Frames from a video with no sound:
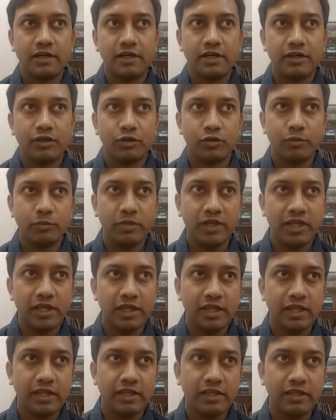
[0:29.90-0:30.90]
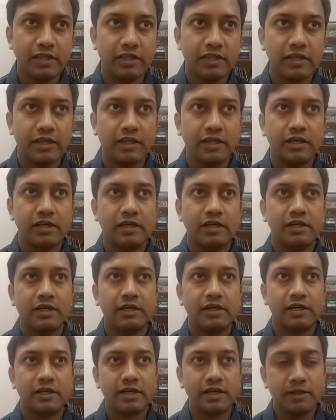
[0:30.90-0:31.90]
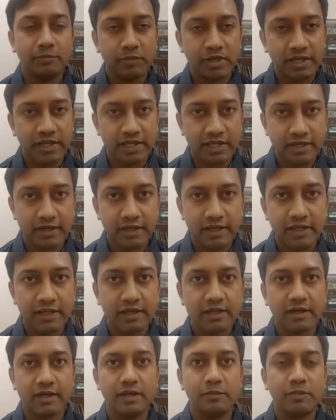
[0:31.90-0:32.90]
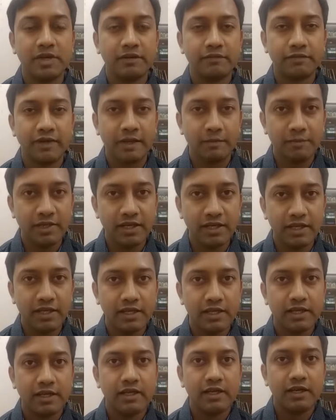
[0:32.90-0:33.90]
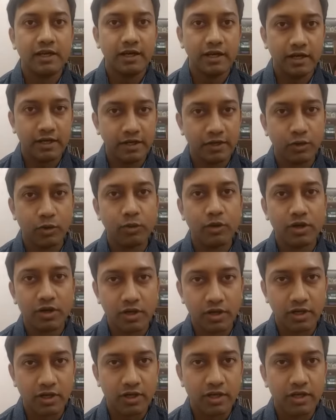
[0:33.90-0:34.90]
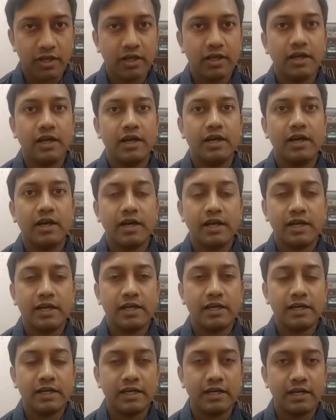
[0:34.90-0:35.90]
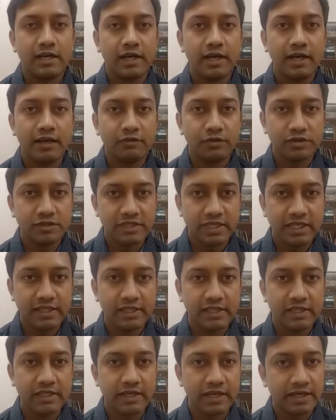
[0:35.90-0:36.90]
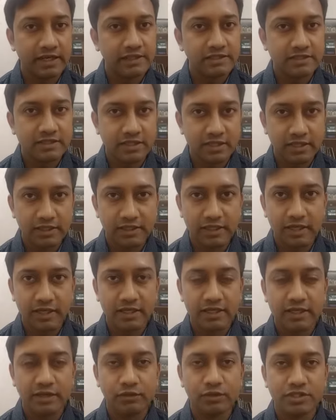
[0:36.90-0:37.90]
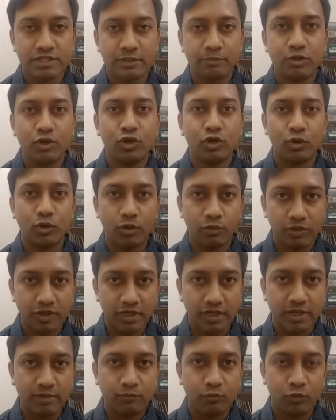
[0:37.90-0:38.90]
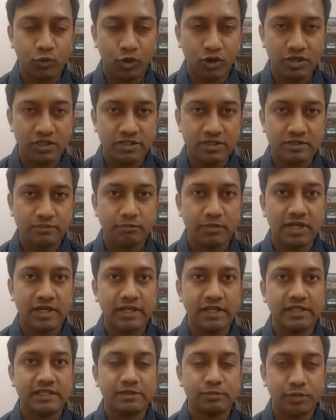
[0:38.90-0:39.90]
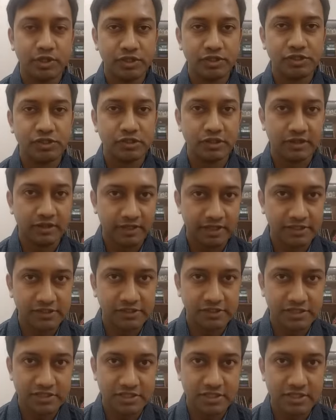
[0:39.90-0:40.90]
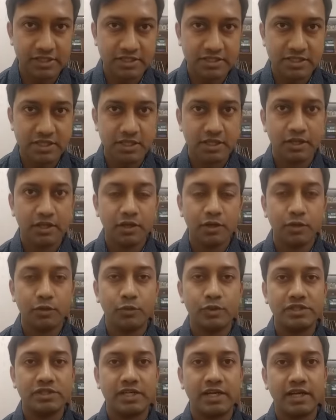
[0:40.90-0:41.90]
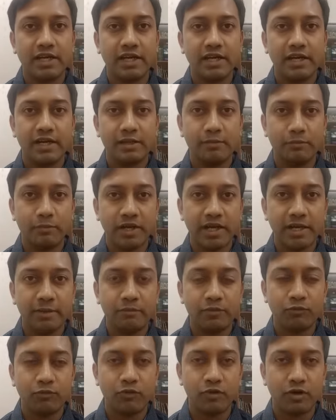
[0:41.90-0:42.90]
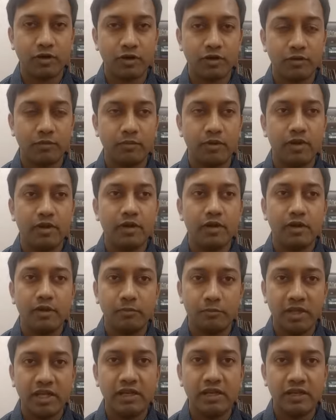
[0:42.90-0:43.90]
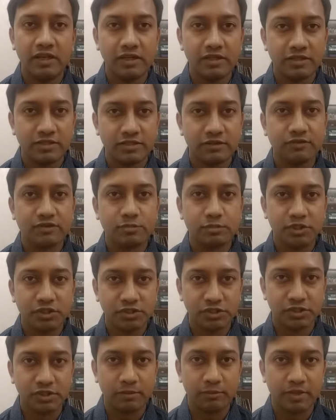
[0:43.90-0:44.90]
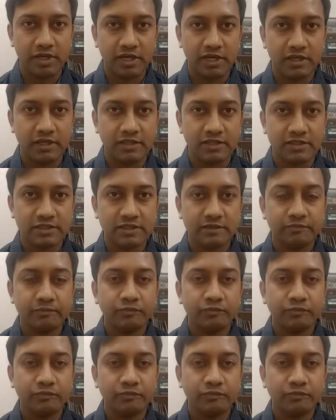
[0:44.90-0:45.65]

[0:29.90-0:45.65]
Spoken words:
It could be in my career, in my family, and overall. And I have to say, the greatest thing that I was able to overcome was my spiritual righteousness, which I had imbibed for many years of spiritual practice.